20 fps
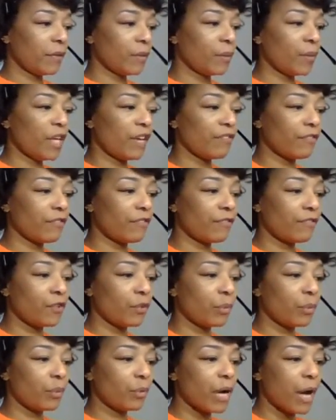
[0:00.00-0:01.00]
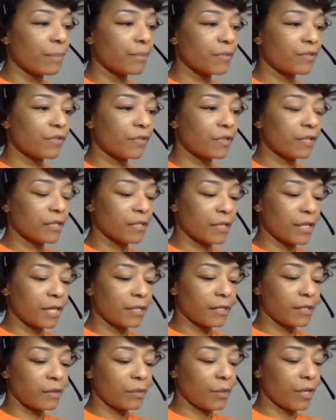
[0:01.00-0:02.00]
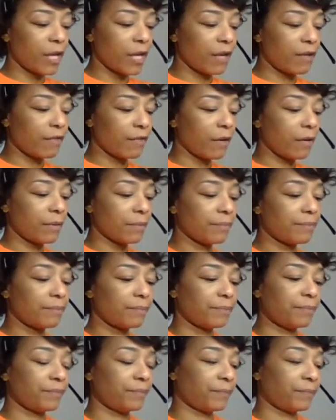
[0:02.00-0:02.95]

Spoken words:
We have a few props for this lesson. We have an